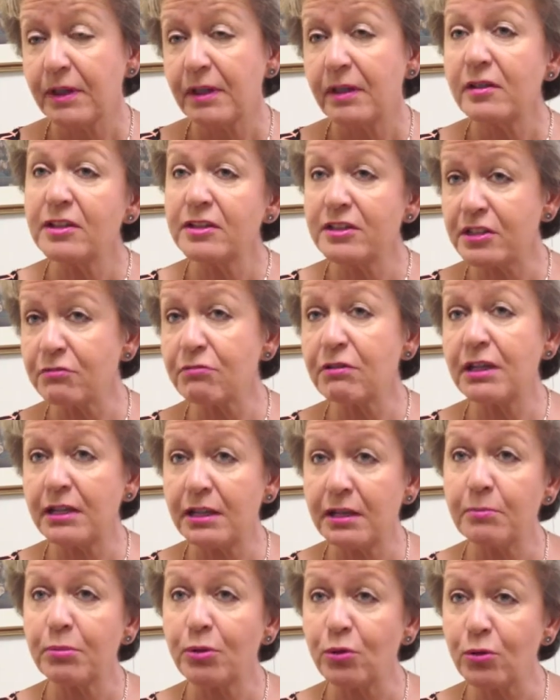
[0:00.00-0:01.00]
This is
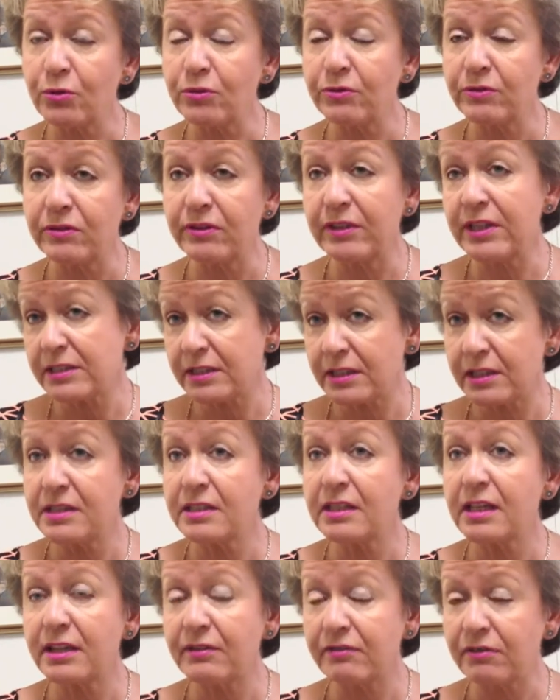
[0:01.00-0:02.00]
really important. This can
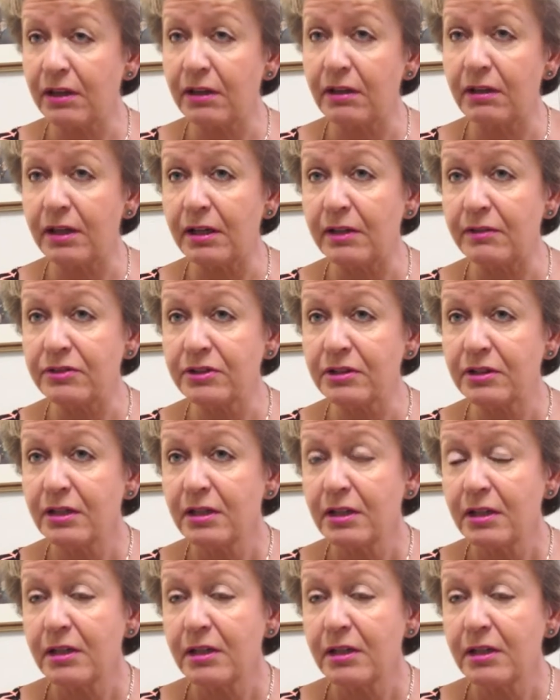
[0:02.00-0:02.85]
save lives.